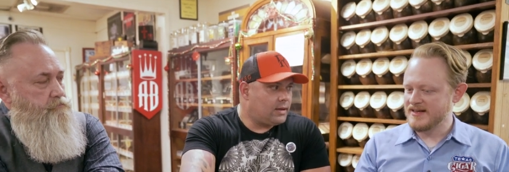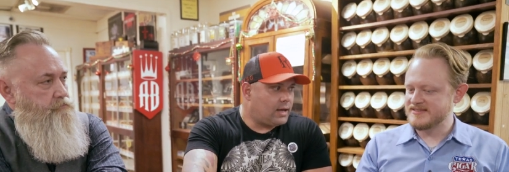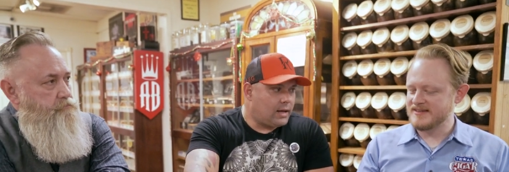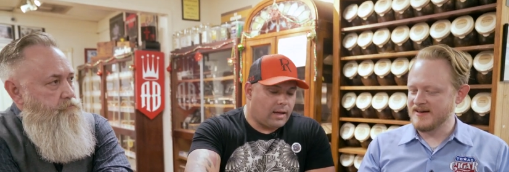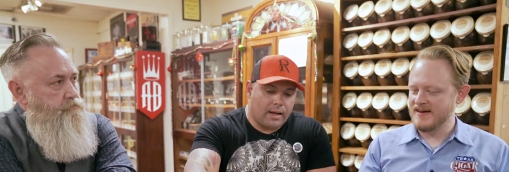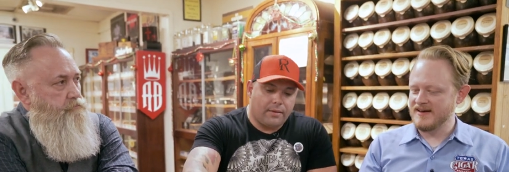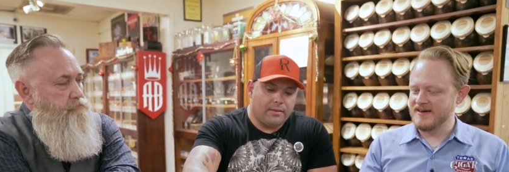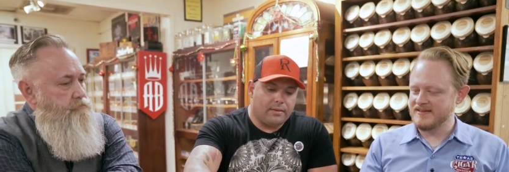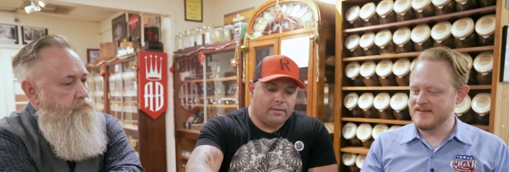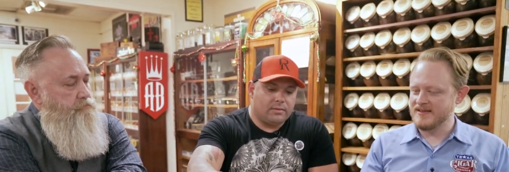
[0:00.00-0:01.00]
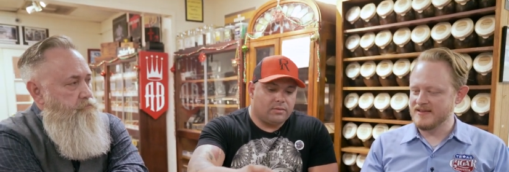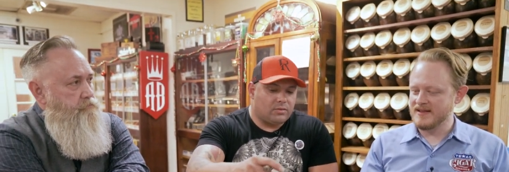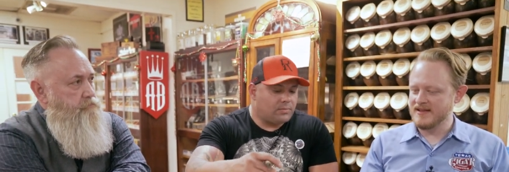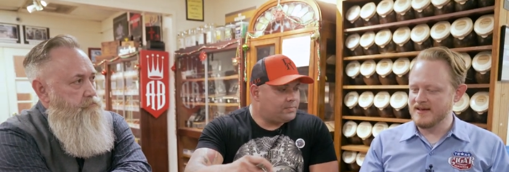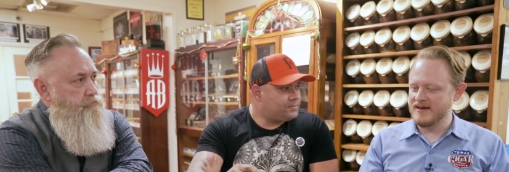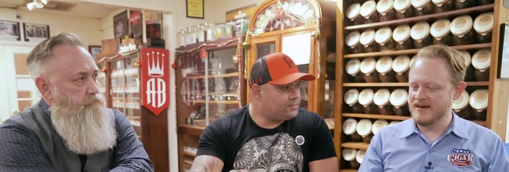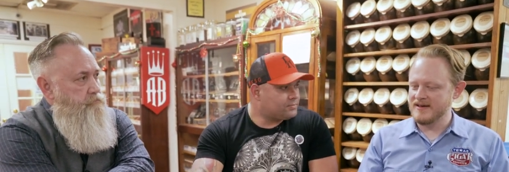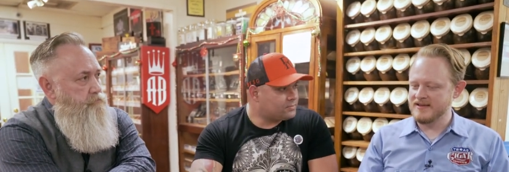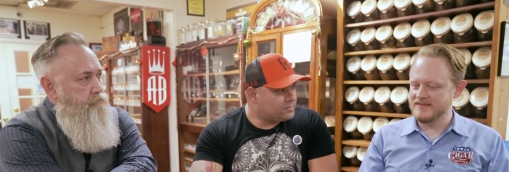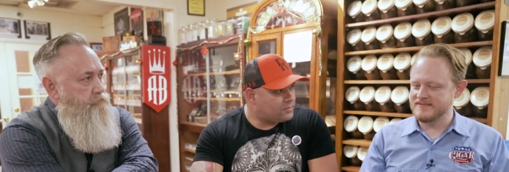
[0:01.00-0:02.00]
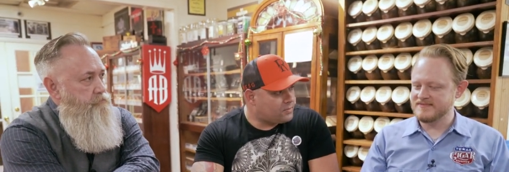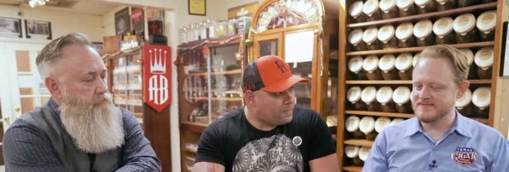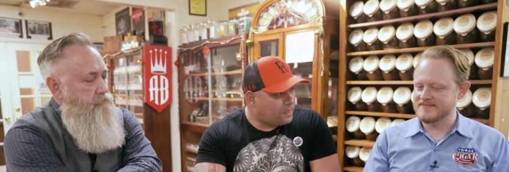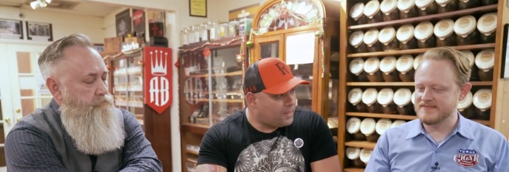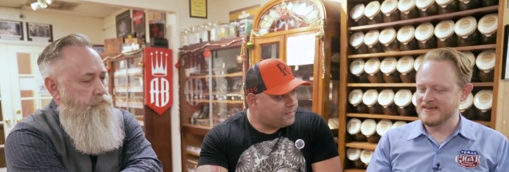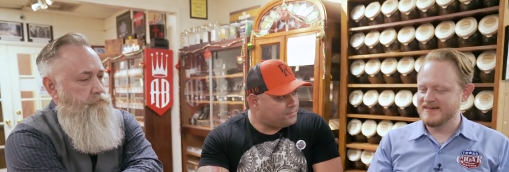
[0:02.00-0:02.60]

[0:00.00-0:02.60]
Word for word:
Speaker 1: It's a uh, little, uh, hmm.